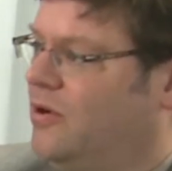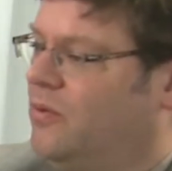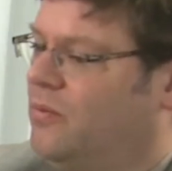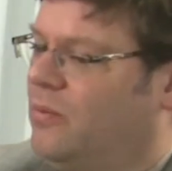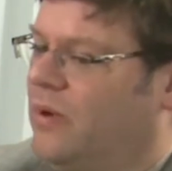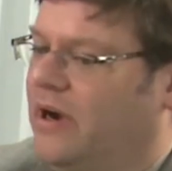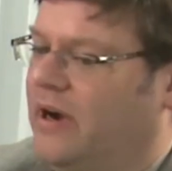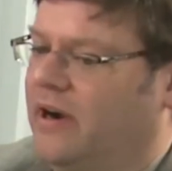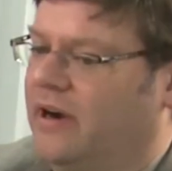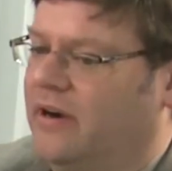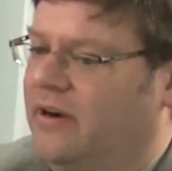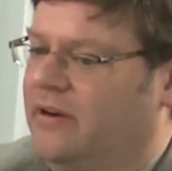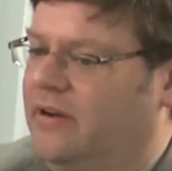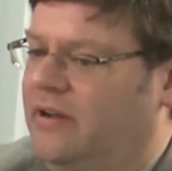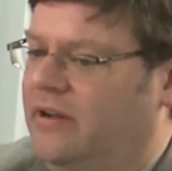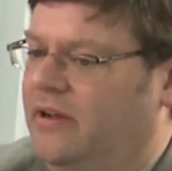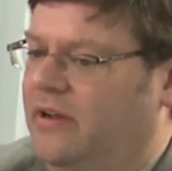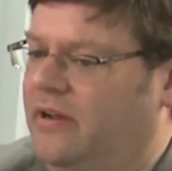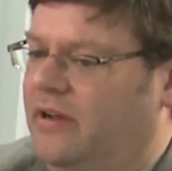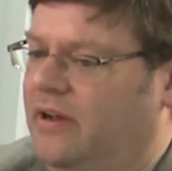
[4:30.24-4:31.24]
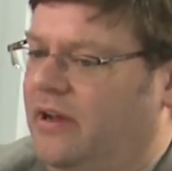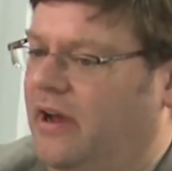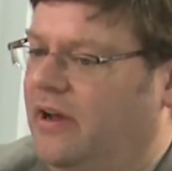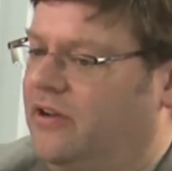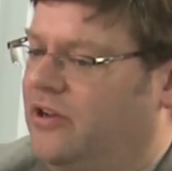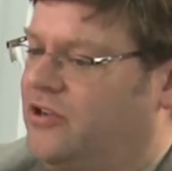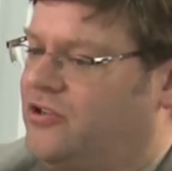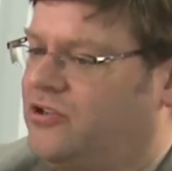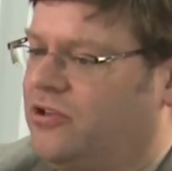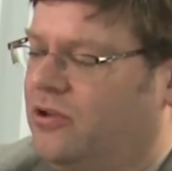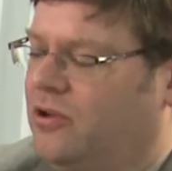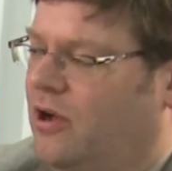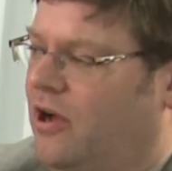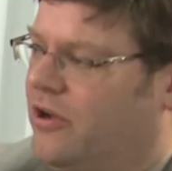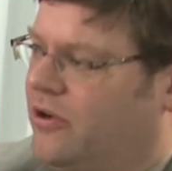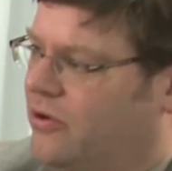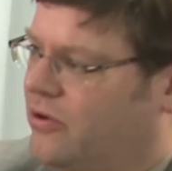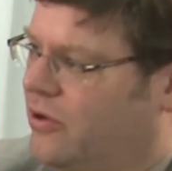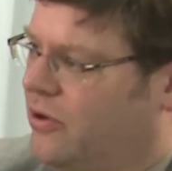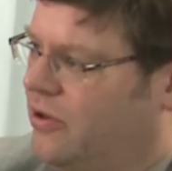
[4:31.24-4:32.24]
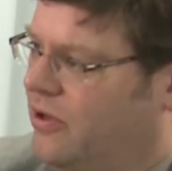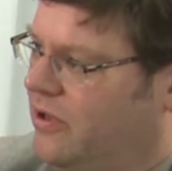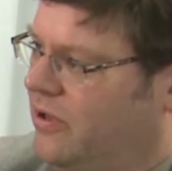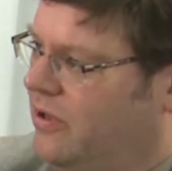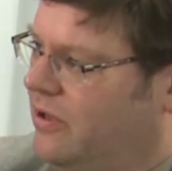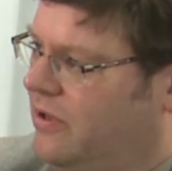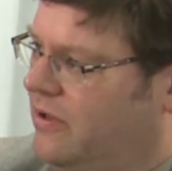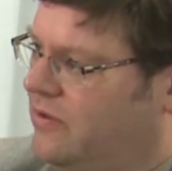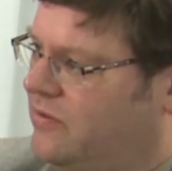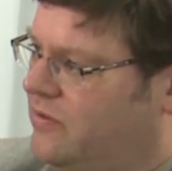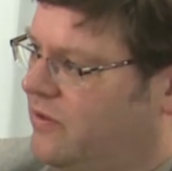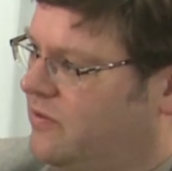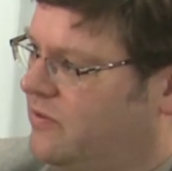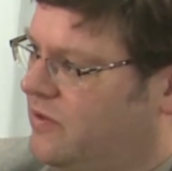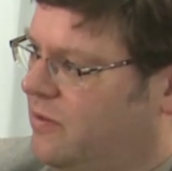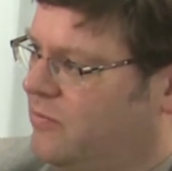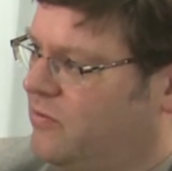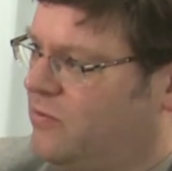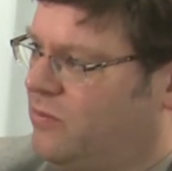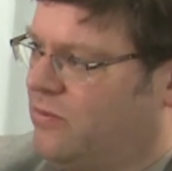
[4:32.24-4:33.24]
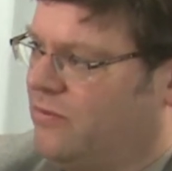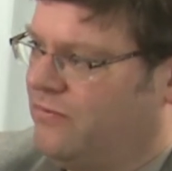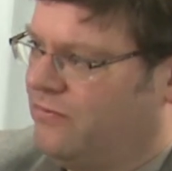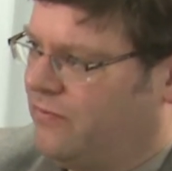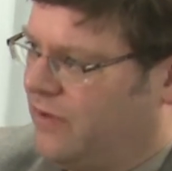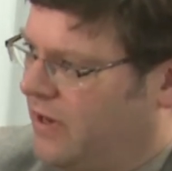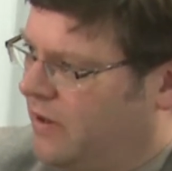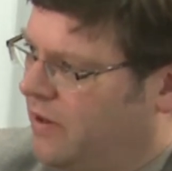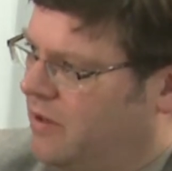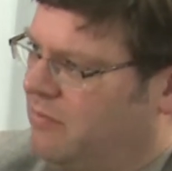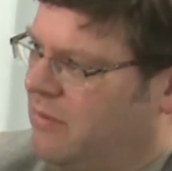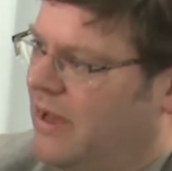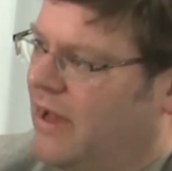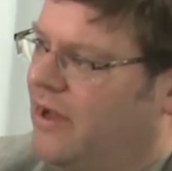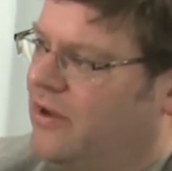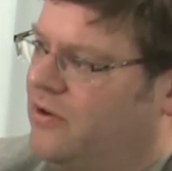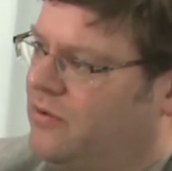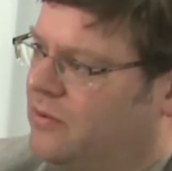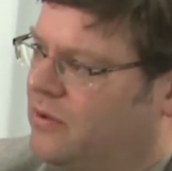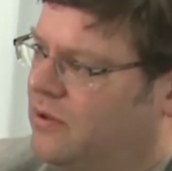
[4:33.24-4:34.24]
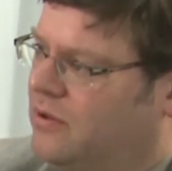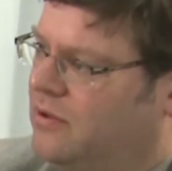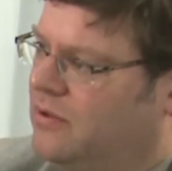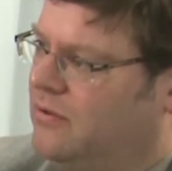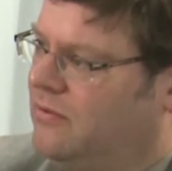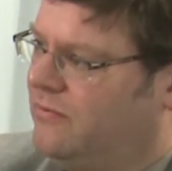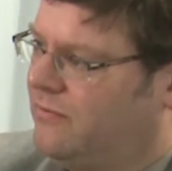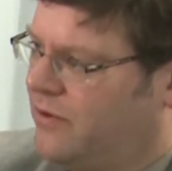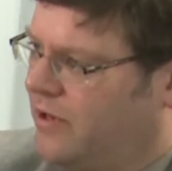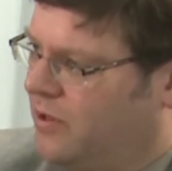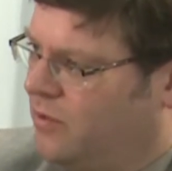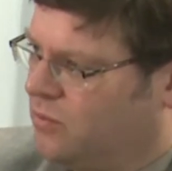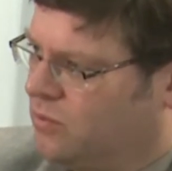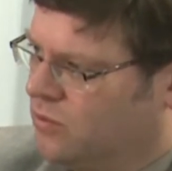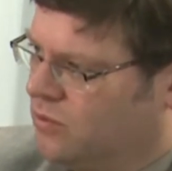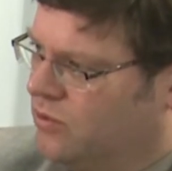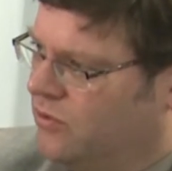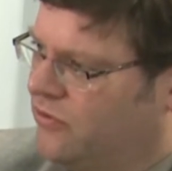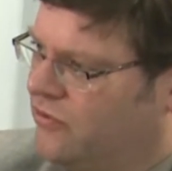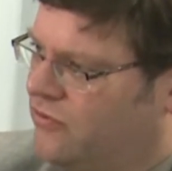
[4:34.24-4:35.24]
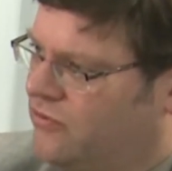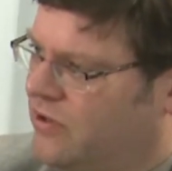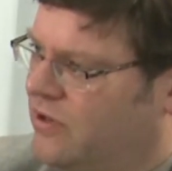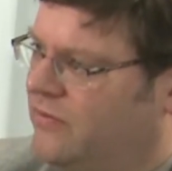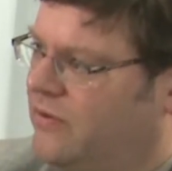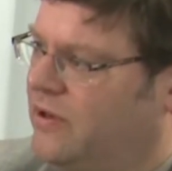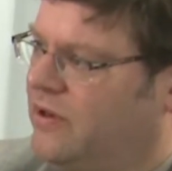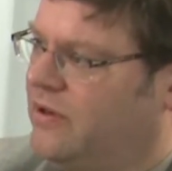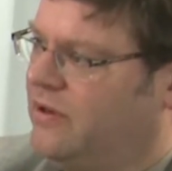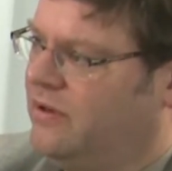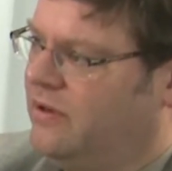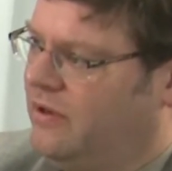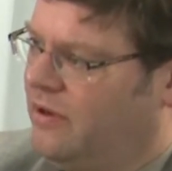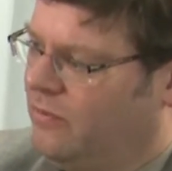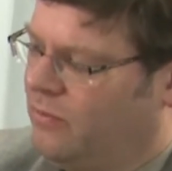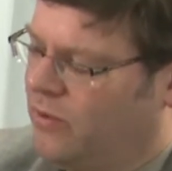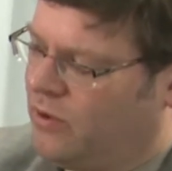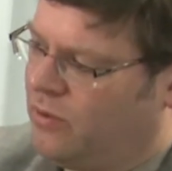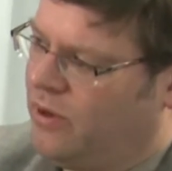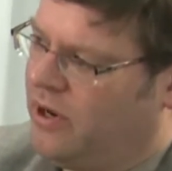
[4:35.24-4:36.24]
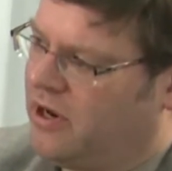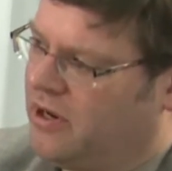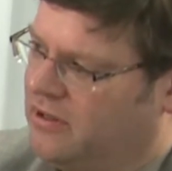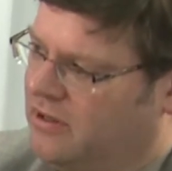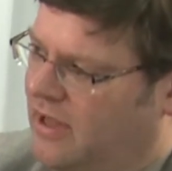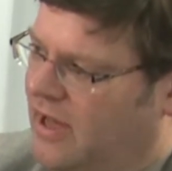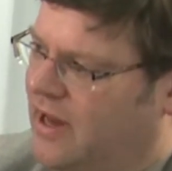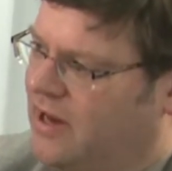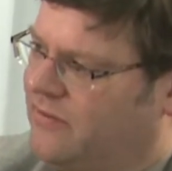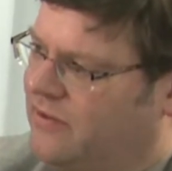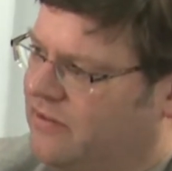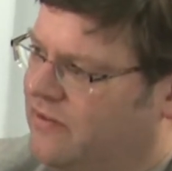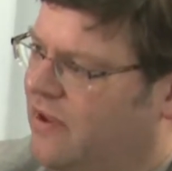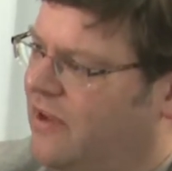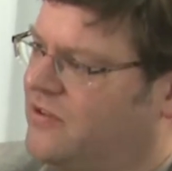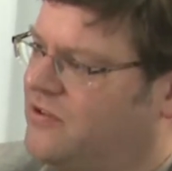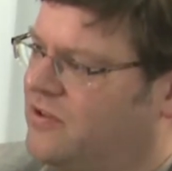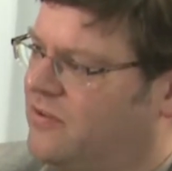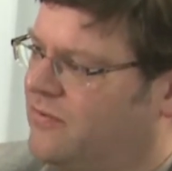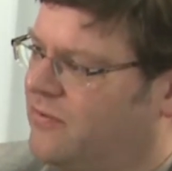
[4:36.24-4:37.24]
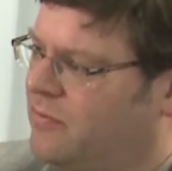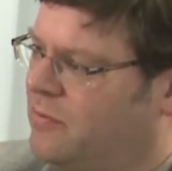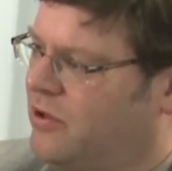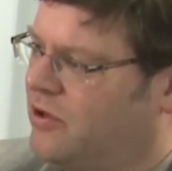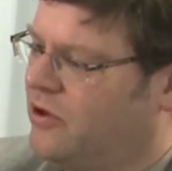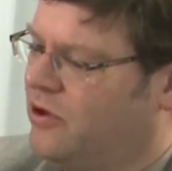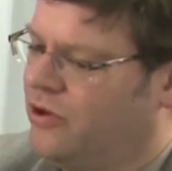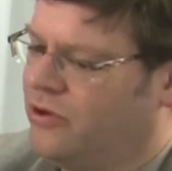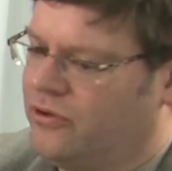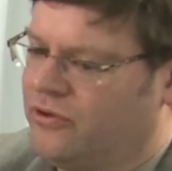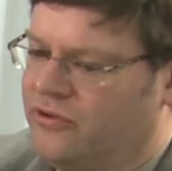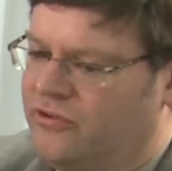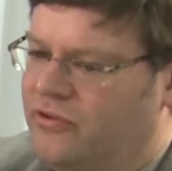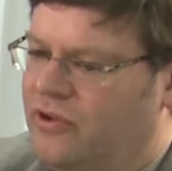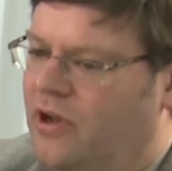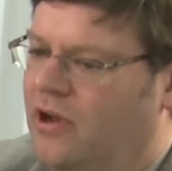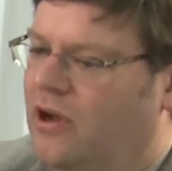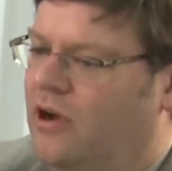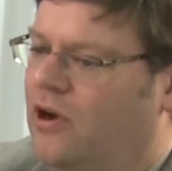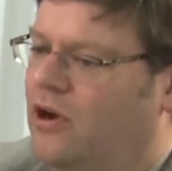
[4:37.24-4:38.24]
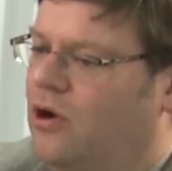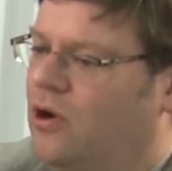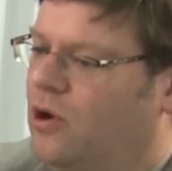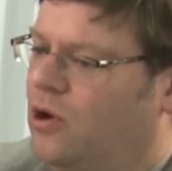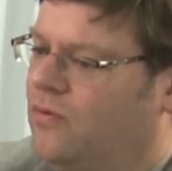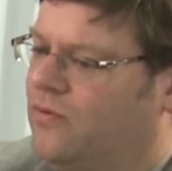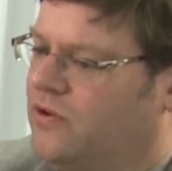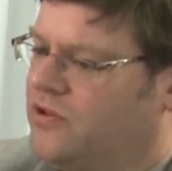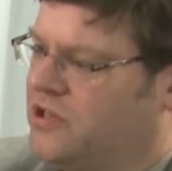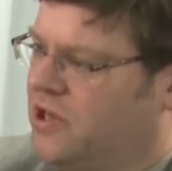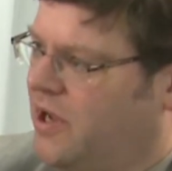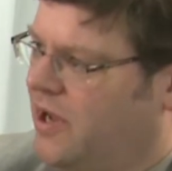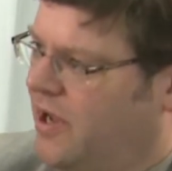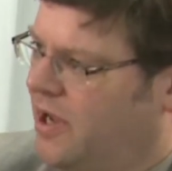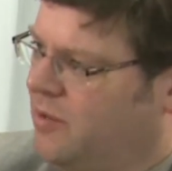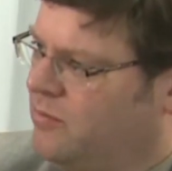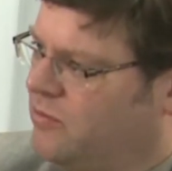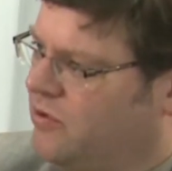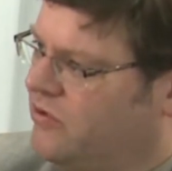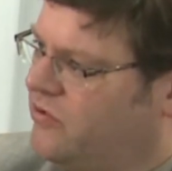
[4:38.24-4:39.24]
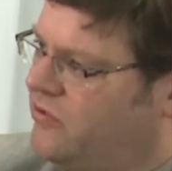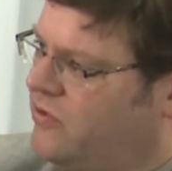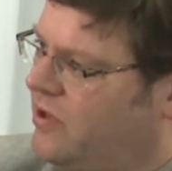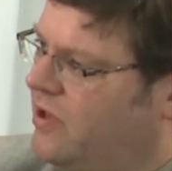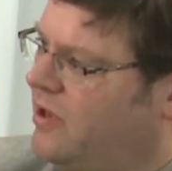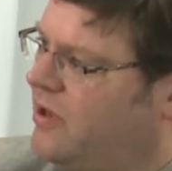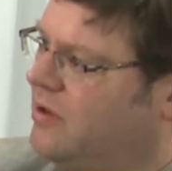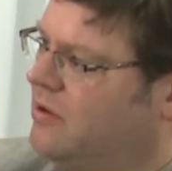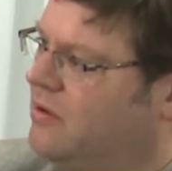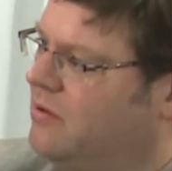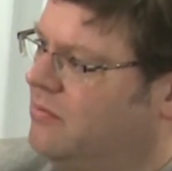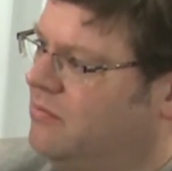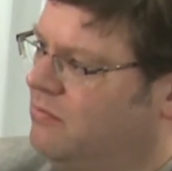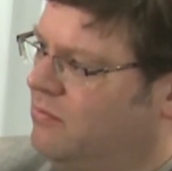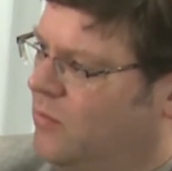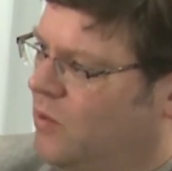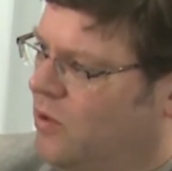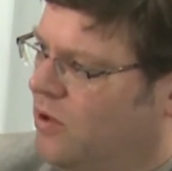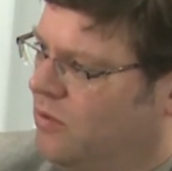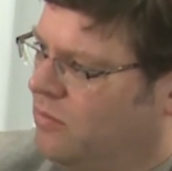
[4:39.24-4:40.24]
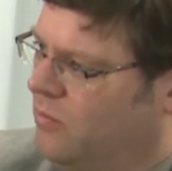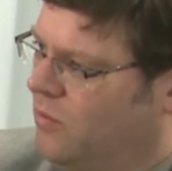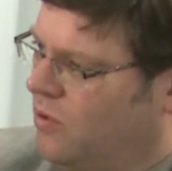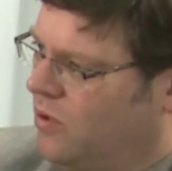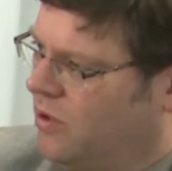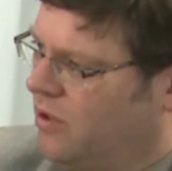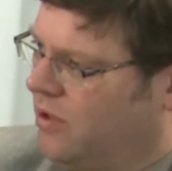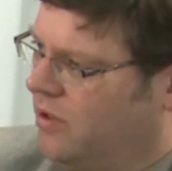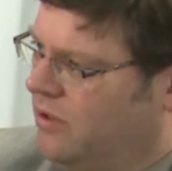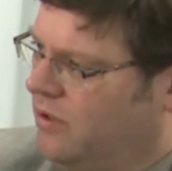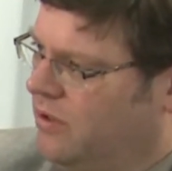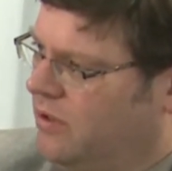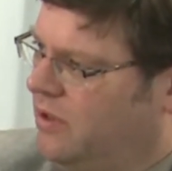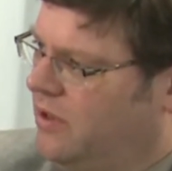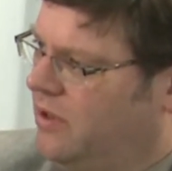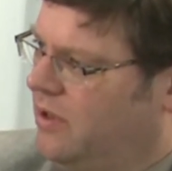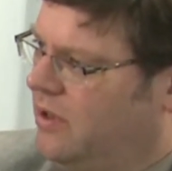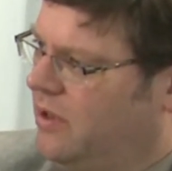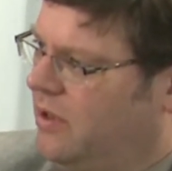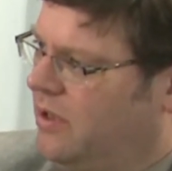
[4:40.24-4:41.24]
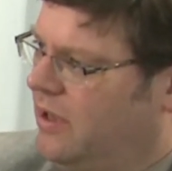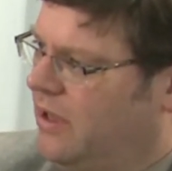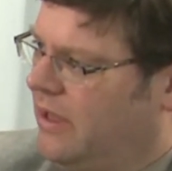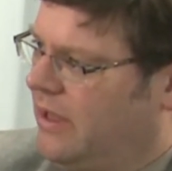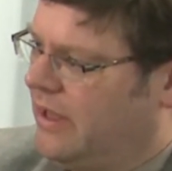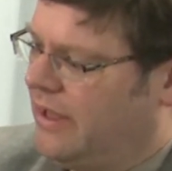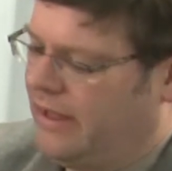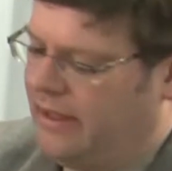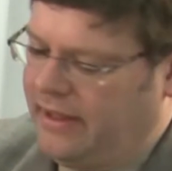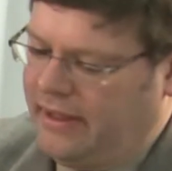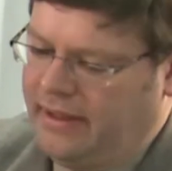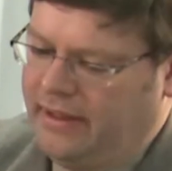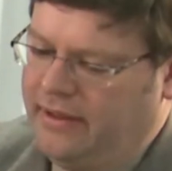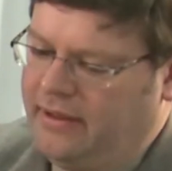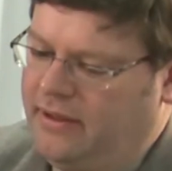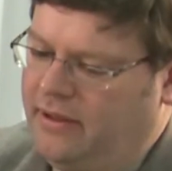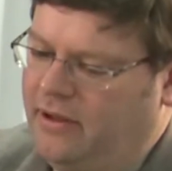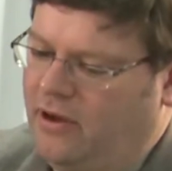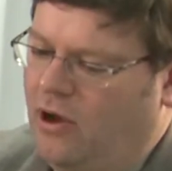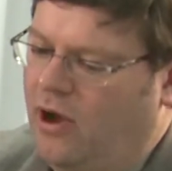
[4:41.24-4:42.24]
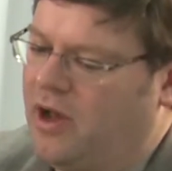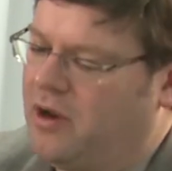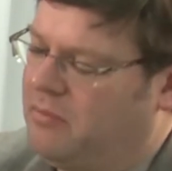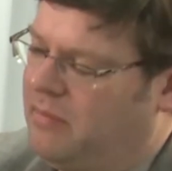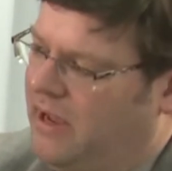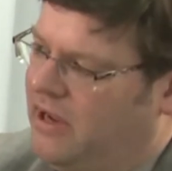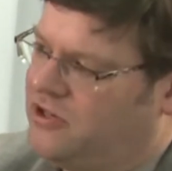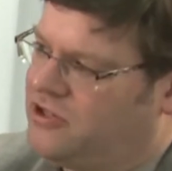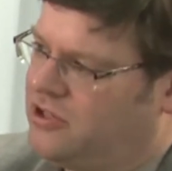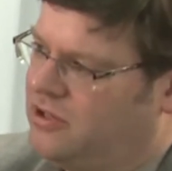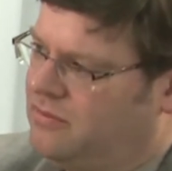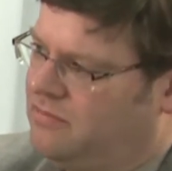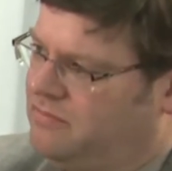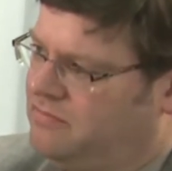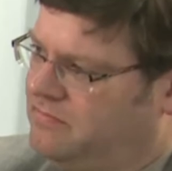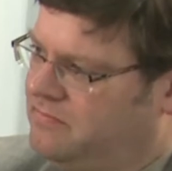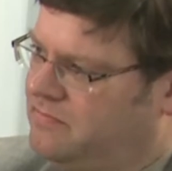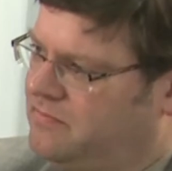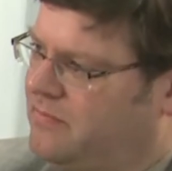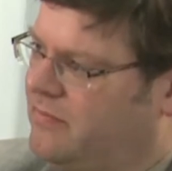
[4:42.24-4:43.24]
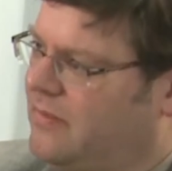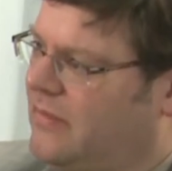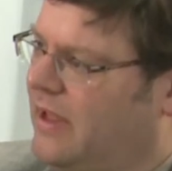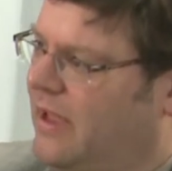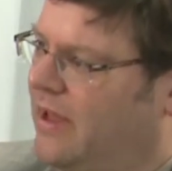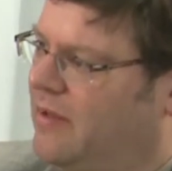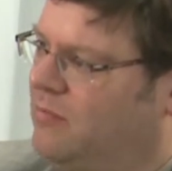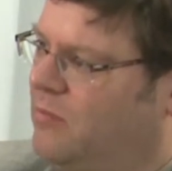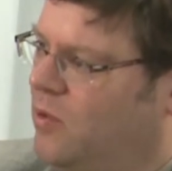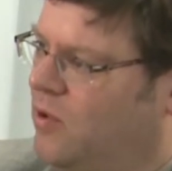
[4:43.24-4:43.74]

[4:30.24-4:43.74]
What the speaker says: where initial autocoding systems were very manual, very rules-driven, required a lot of attention from the coders. Over time, we're seeing more and more automation and